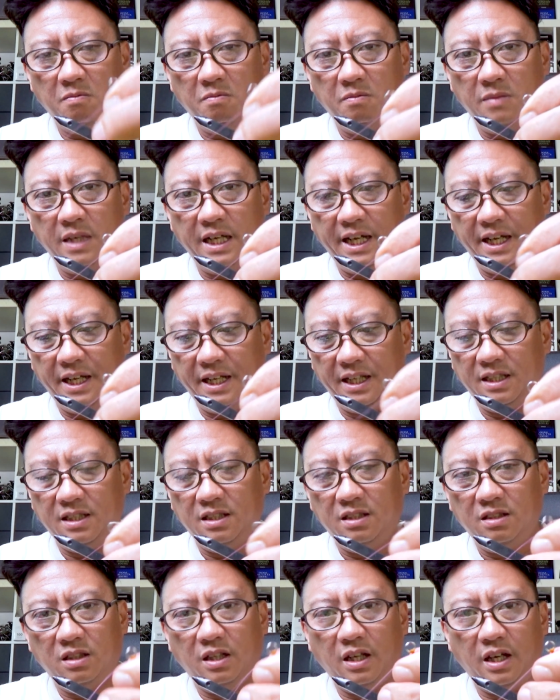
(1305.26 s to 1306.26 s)
Bang.
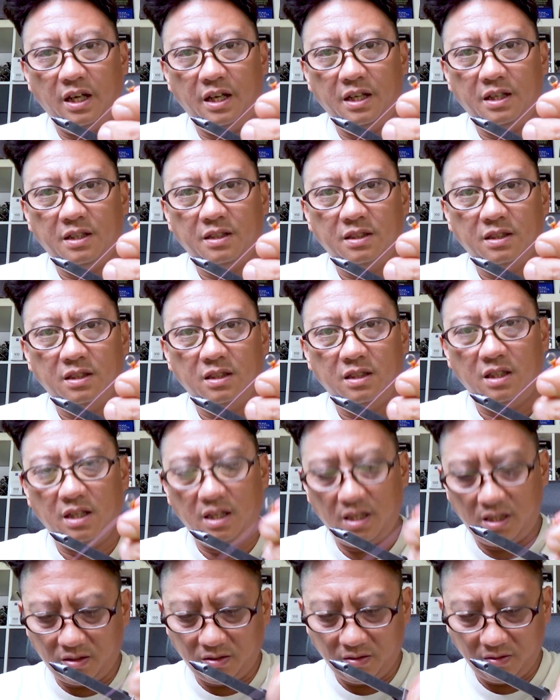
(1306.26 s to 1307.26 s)
Okay,
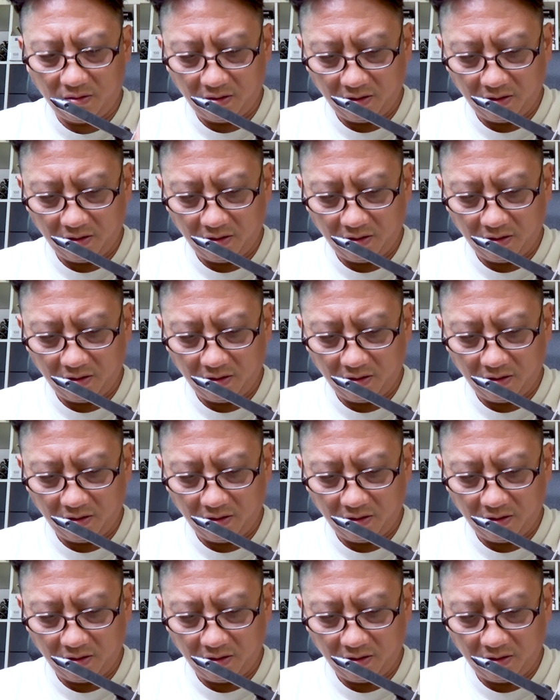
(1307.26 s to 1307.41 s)
now